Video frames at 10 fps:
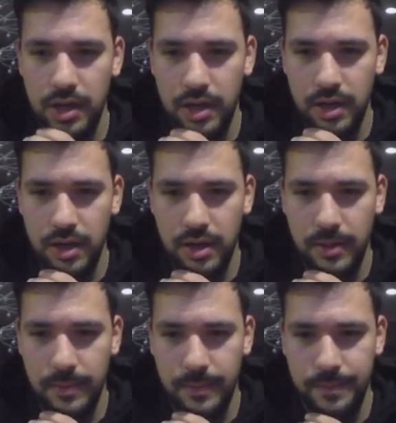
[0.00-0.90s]

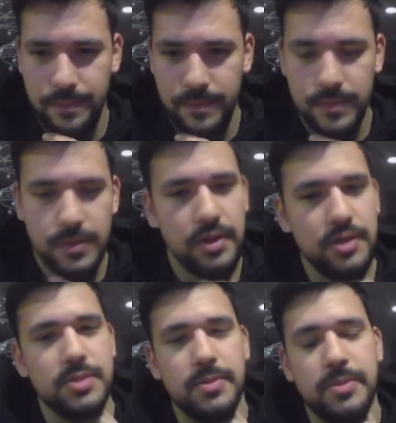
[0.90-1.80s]
Um, here I
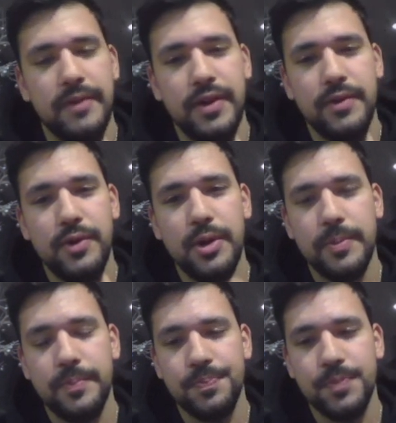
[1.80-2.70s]
summon my
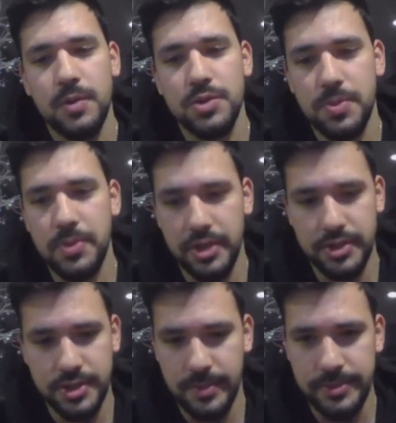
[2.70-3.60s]
Fenrir, which is a pretty
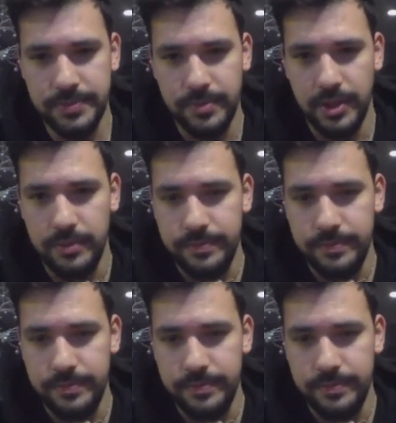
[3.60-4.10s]
good summon, but